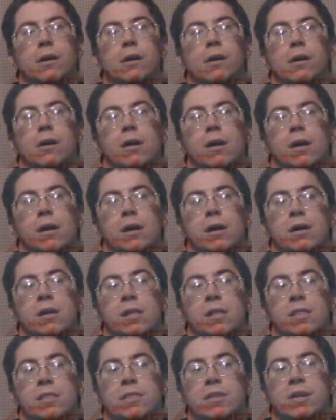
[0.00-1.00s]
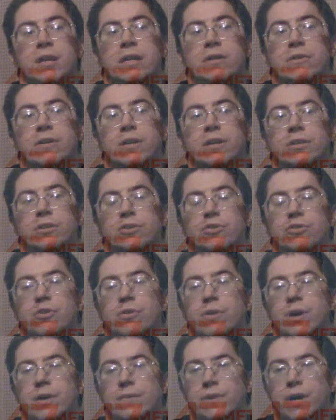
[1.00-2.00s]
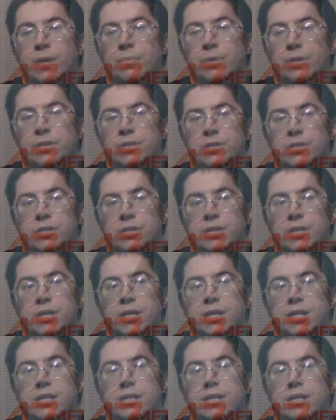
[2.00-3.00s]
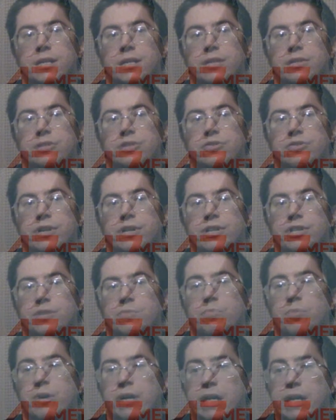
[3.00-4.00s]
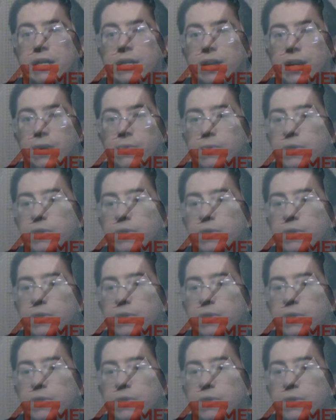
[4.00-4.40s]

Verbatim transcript: Uh, the director Johan Roberts, he did *Strangers Prey at Night,